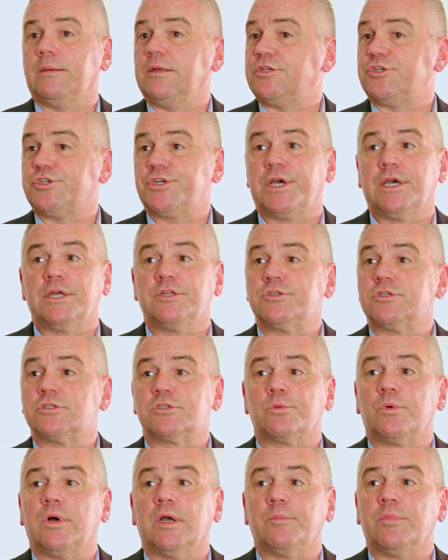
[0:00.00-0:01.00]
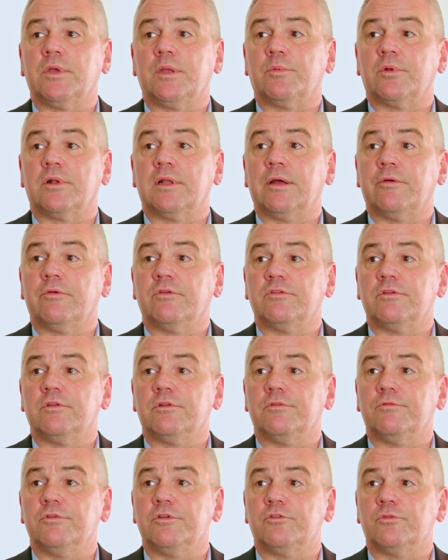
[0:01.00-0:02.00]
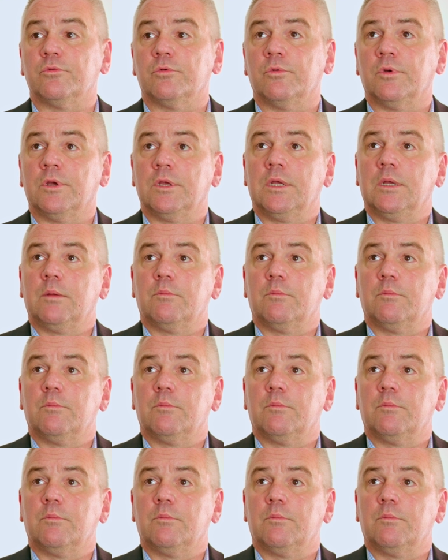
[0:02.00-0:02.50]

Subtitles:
it changes the way people are as an individual.